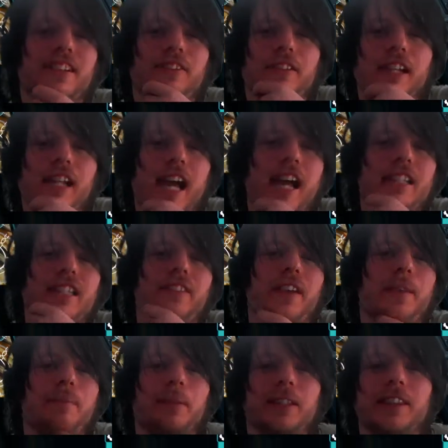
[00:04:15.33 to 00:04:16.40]
We're going to
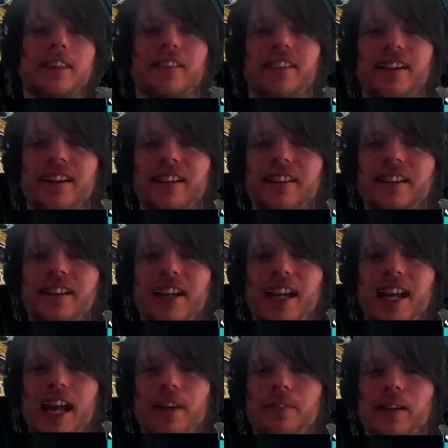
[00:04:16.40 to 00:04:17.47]
activate Bethor,
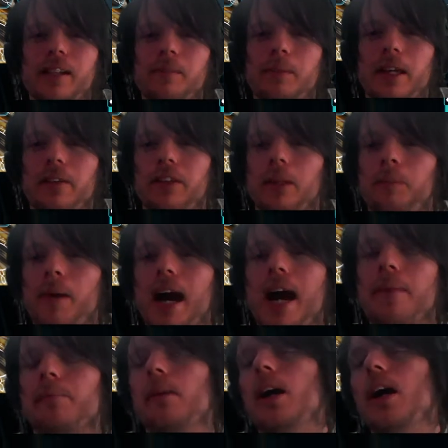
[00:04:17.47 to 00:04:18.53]
and we're going to be able to
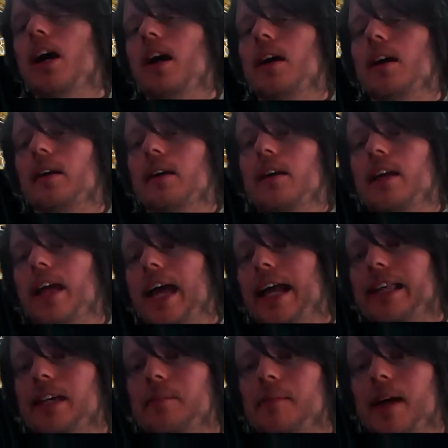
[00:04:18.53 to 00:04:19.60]
pop any